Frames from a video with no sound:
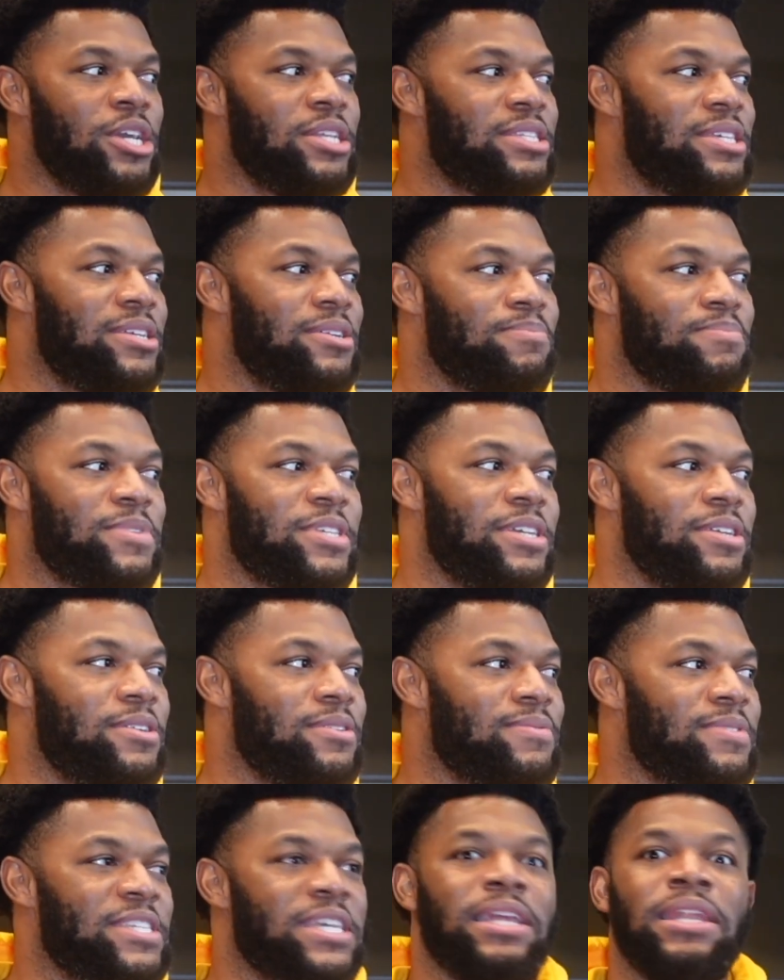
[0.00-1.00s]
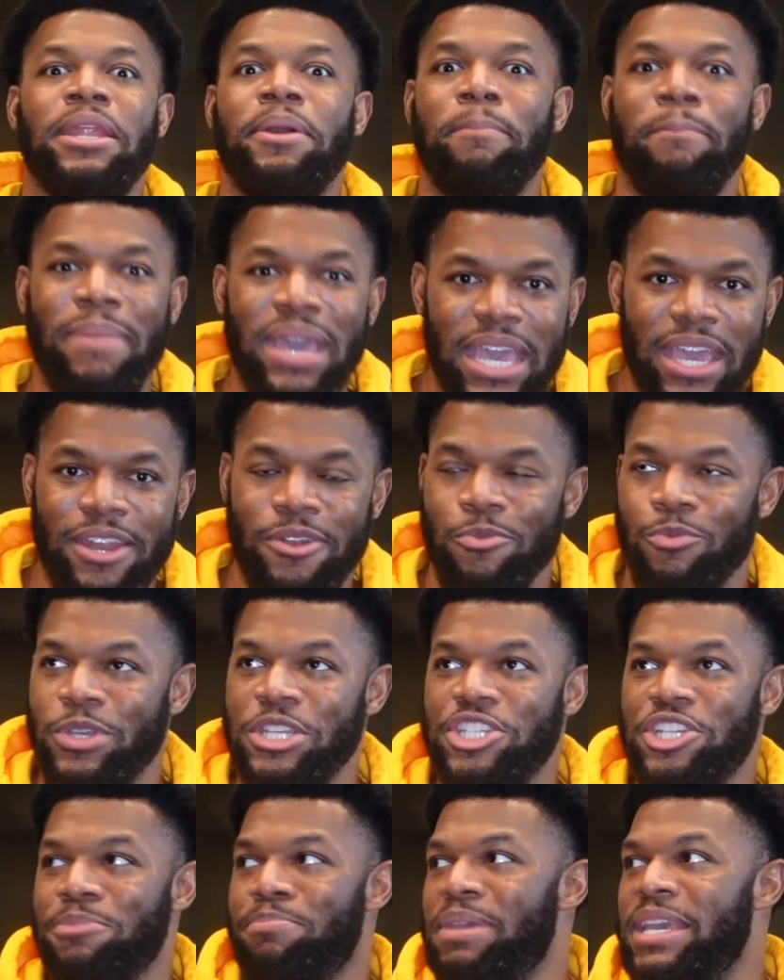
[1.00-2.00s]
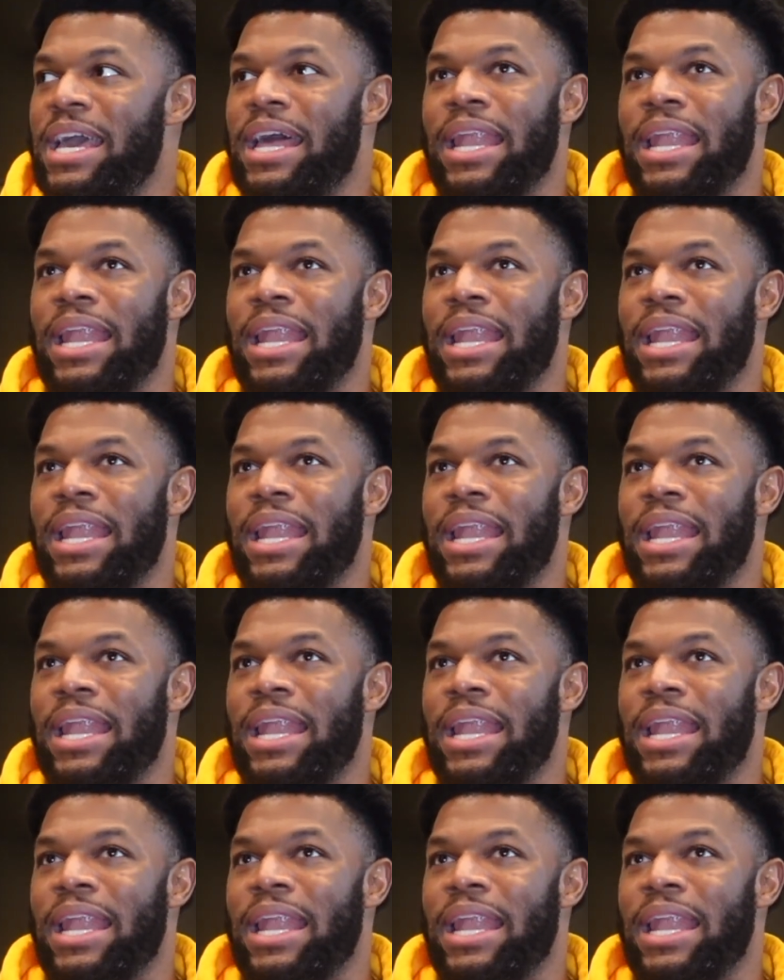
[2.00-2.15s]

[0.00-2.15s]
to lament. We should be